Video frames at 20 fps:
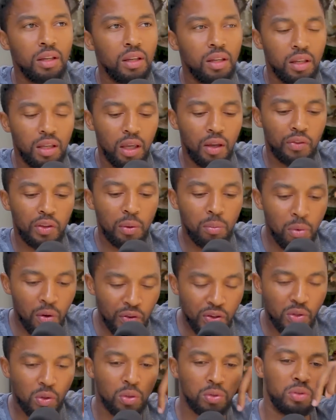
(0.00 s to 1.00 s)
If the movie is
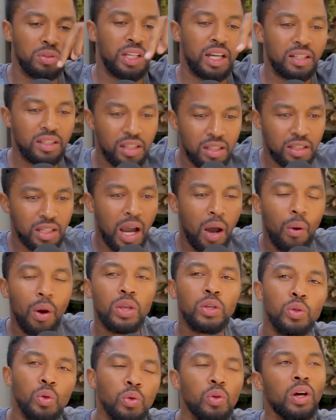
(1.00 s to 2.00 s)
called Justice, how are
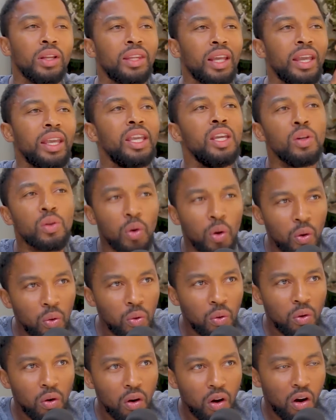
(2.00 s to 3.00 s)
you not the hero
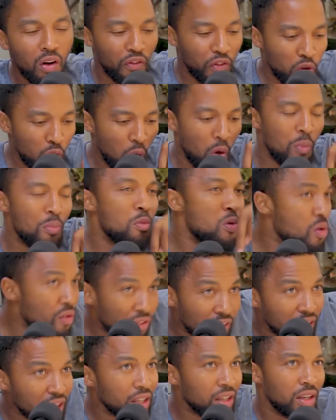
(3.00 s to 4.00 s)
of your movie?
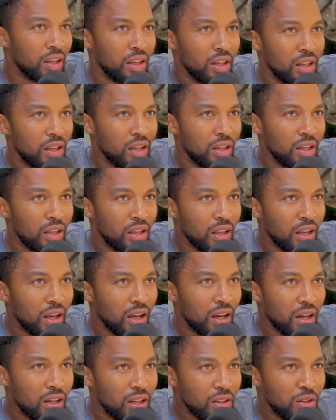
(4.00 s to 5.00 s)

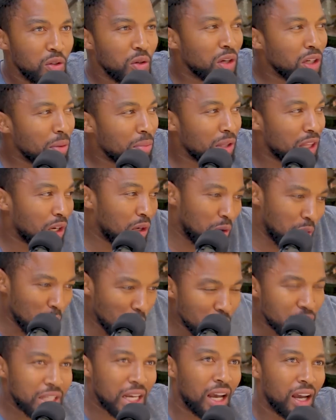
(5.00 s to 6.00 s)
You're gonna be the
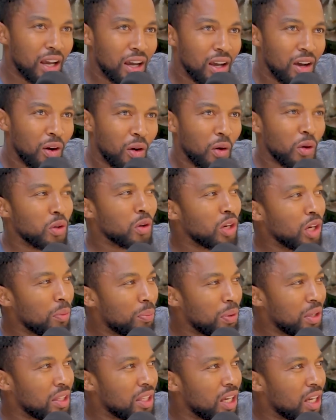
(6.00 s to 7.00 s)
loser, or you're gonna be
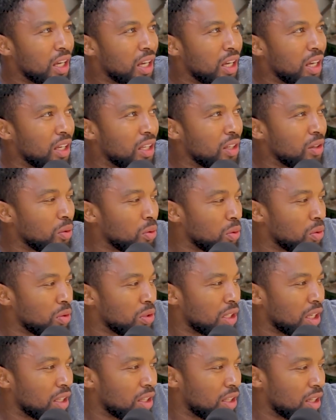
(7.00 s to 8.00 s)
the
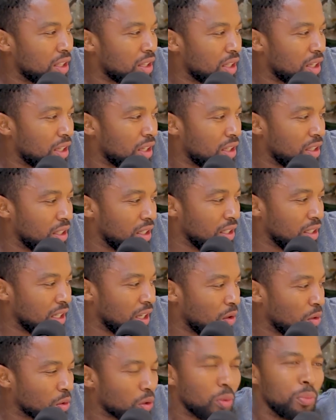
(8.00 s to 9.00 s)

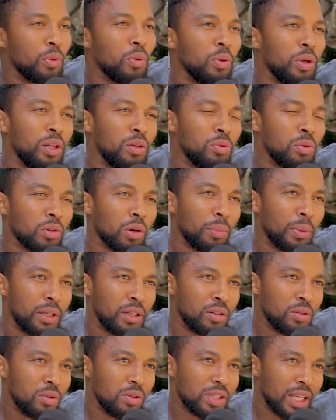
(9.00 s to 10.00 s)

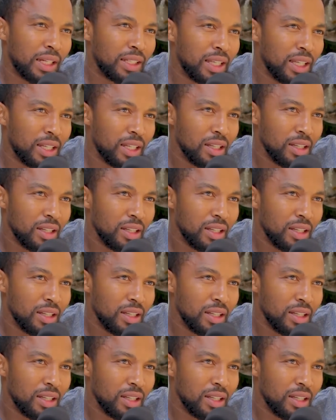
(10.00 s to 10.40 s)
sidekick.